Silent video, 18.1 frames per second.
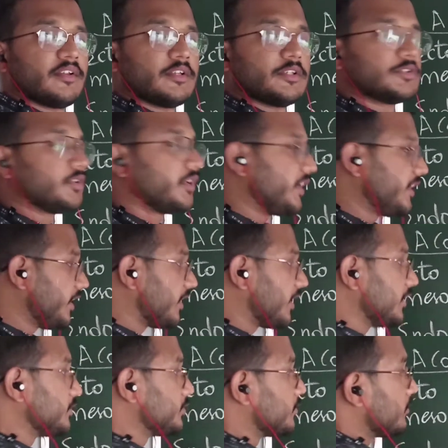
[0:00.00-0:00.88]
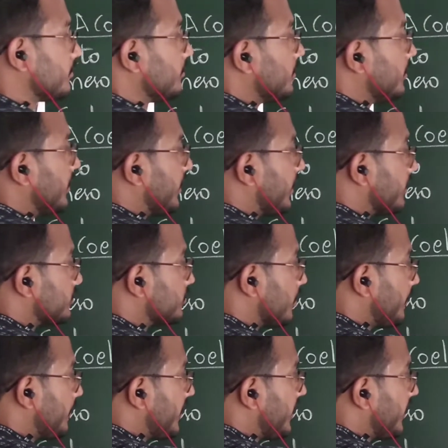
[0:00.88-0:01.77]
So here also
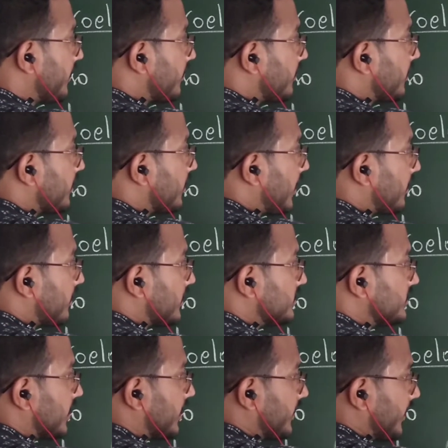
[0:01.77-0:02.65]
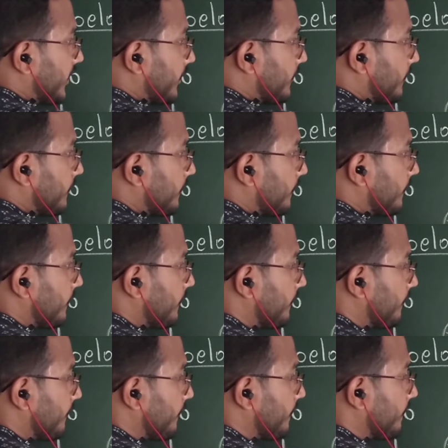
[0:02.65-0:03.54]
so many internal organs are there,
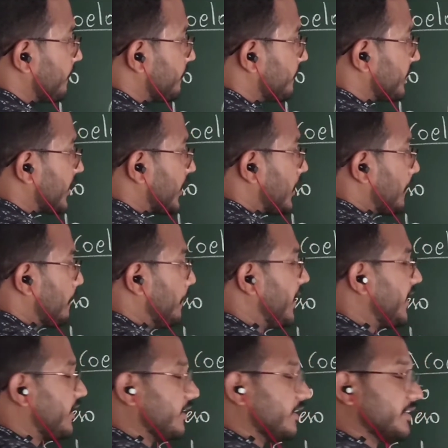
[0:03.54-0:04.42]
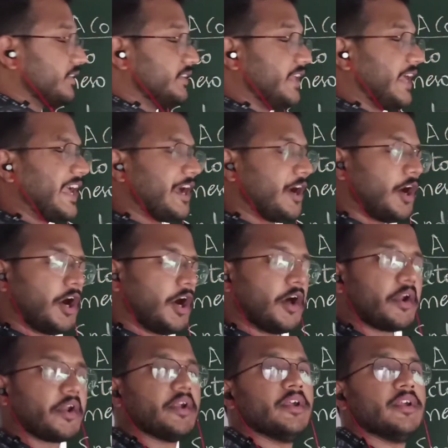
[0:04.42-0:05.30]
but they
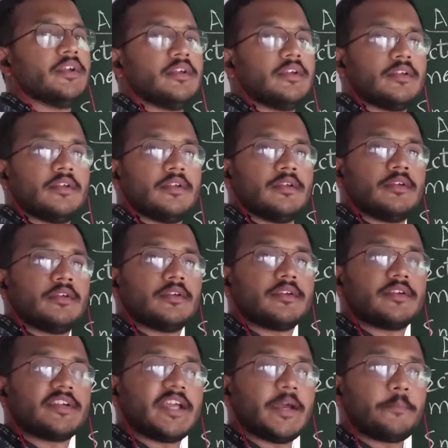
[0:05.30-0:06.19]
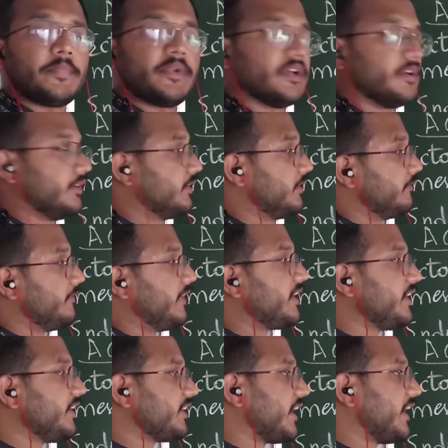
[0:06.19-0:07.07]
are kept
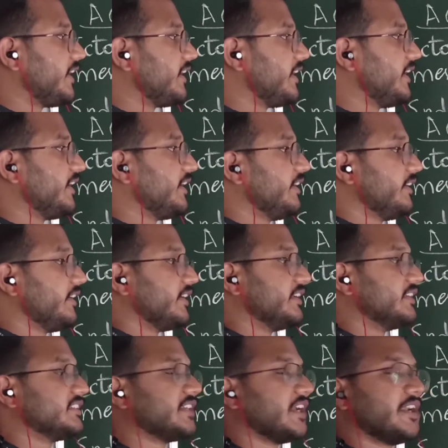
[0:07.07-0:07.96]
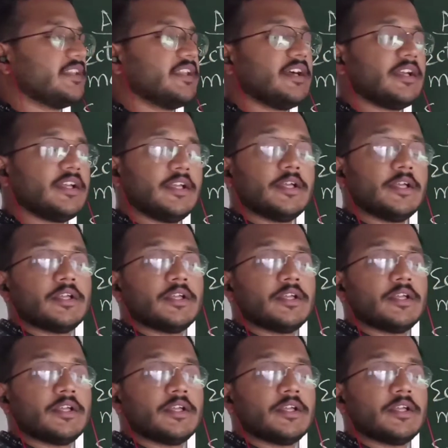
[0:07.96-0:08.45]
very tightly inside the